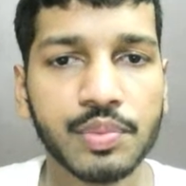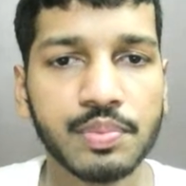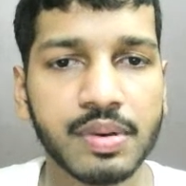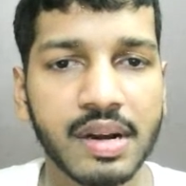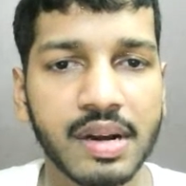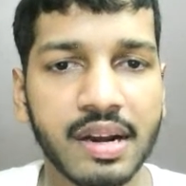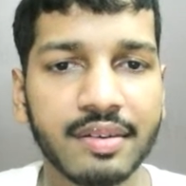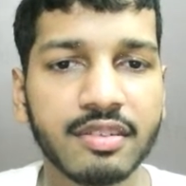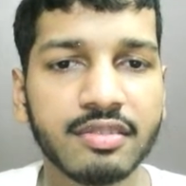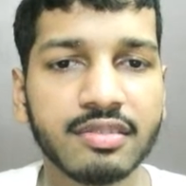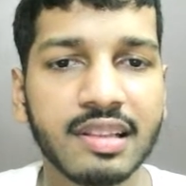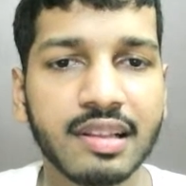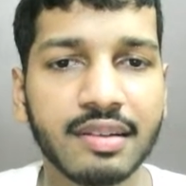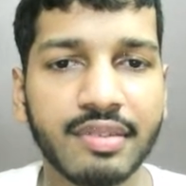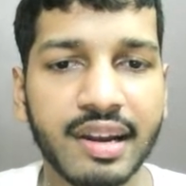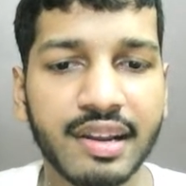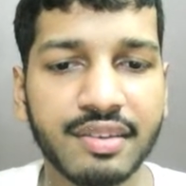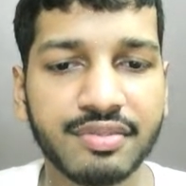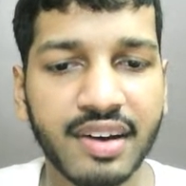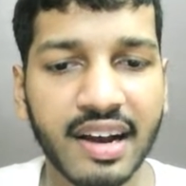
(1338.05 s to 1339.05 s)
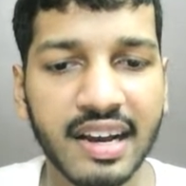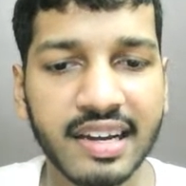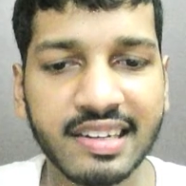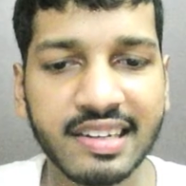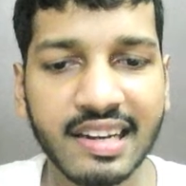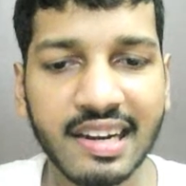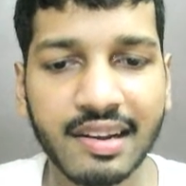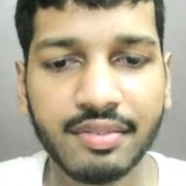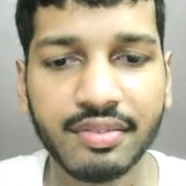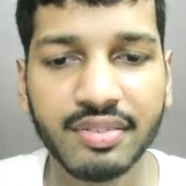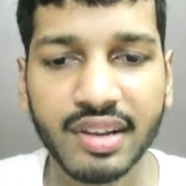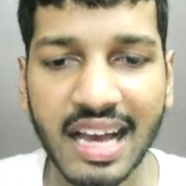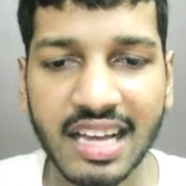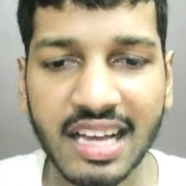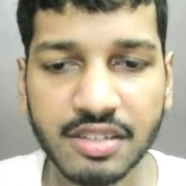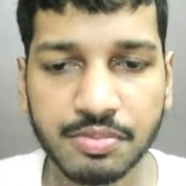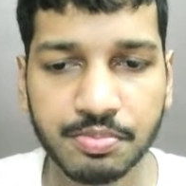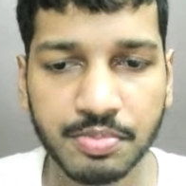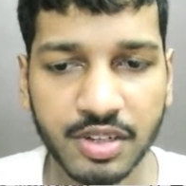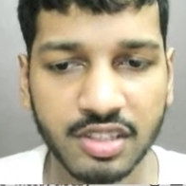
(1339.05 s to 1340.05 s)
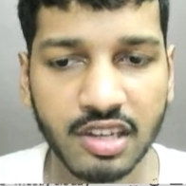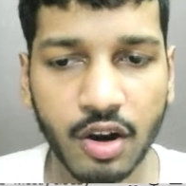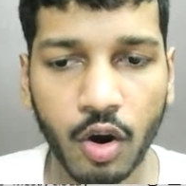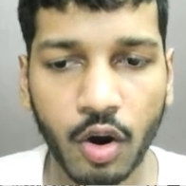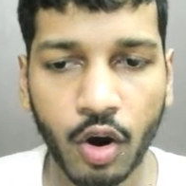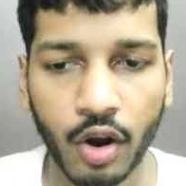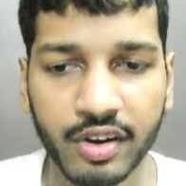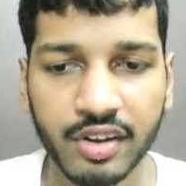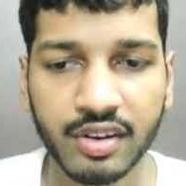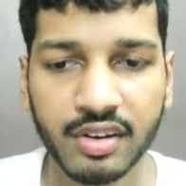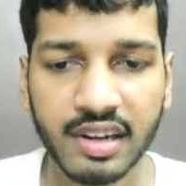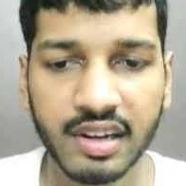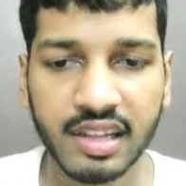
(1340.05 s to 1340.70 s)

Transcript: whatever the verify delivery as per the order,